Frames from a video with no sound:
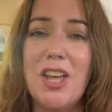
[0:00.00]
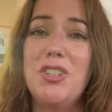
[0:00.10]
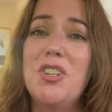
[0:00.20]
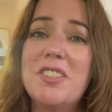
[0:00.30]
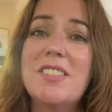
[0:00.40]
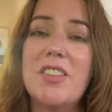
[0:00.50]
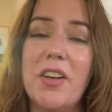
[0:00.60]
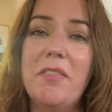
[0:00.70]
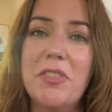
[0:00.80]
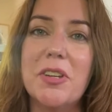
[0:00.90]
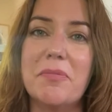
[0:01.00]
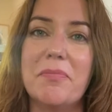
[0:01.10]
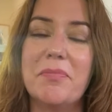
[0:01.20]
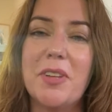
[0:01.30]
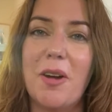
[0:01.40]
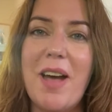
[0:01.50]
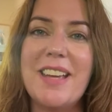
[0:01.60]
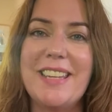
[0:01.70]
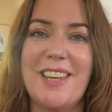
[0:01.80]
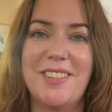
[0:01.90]
you deserve them. Go out
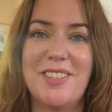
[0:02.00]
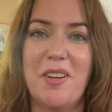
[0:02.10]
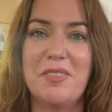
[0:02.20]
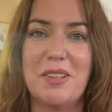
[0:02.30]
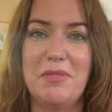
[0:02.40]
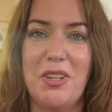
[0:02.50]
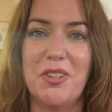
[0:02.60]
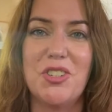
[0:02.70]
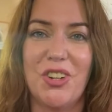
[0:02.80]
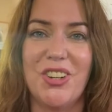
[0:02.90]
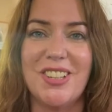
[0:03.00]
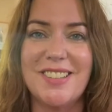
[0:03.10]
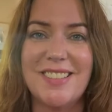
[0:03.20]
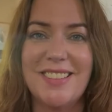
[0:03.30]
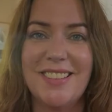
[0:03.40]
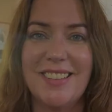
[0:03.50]
and get yourself some new shoes.